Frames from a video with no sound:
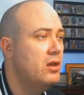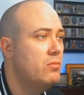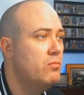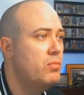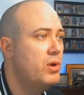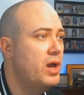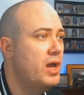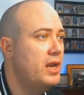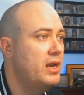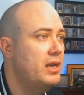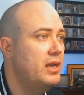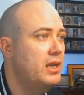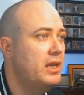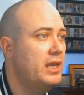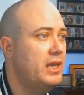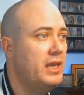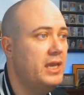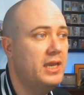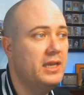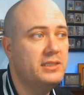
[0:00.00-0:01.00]
but
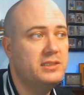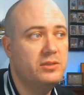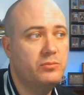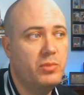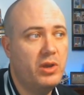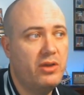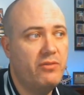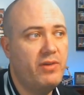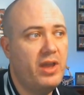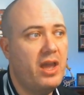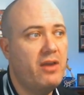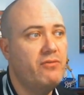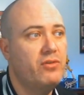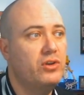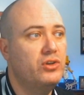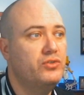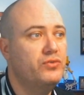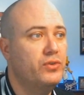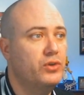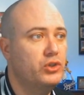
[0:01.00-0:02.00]
he hits above
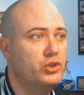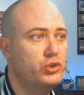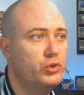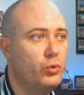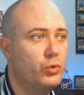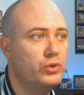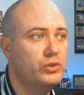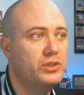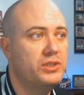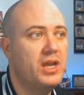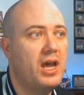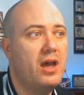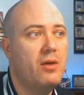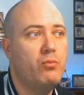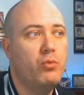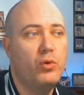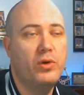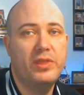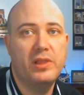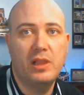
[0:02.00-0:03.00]
average for a
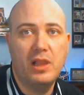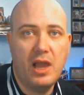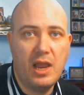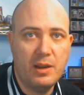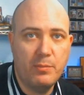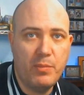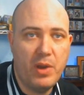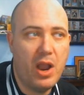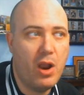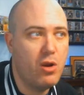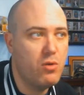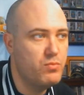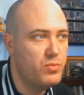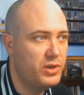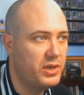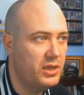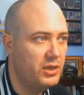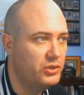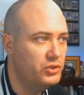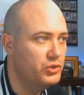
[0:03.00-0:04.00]
shortstop with a lot of power
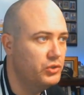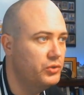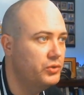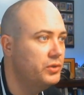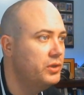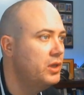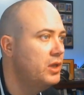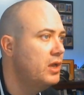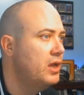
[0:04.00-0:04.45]
potential.